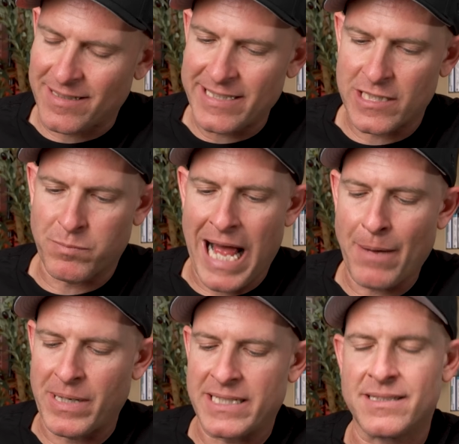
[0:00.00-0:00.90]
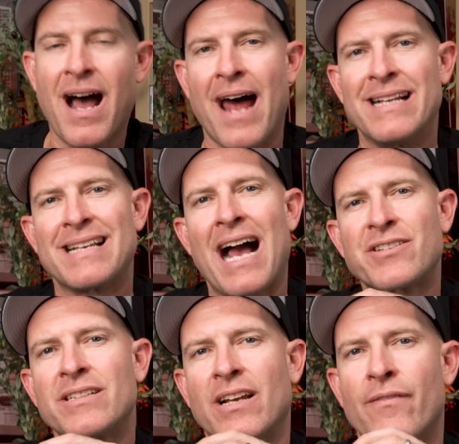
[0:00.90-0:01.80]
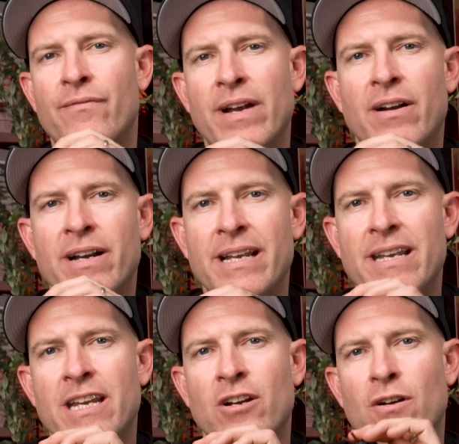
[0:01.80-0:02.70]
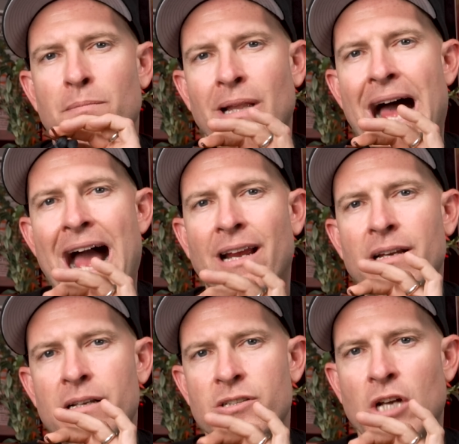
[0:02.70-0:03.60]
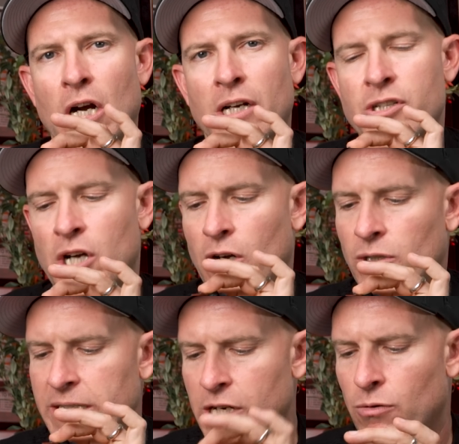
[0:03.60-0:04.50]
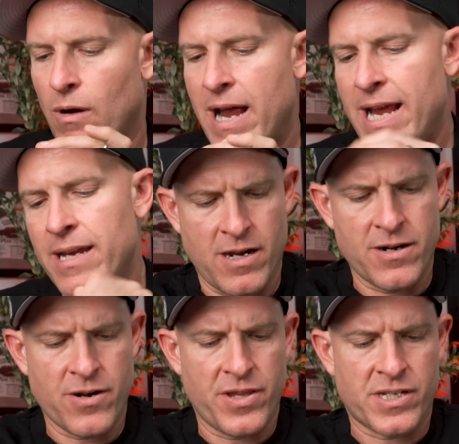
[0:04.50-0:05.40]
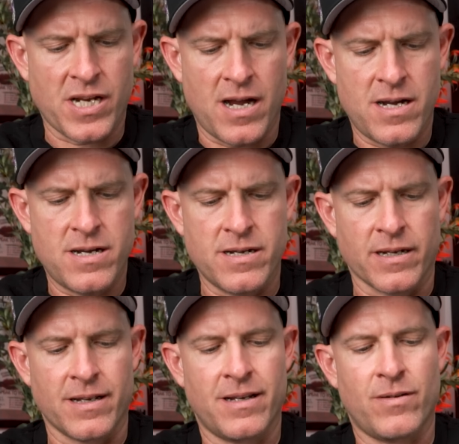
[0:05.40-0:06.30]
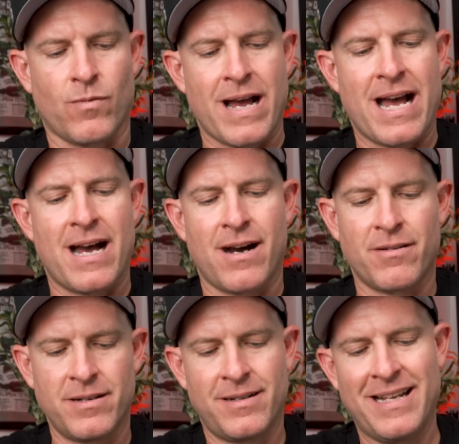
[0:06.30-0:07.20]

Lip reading: lace is black, but it's not. It's actually like a very near black, dark charcoaly gray. Under the tongue, wow.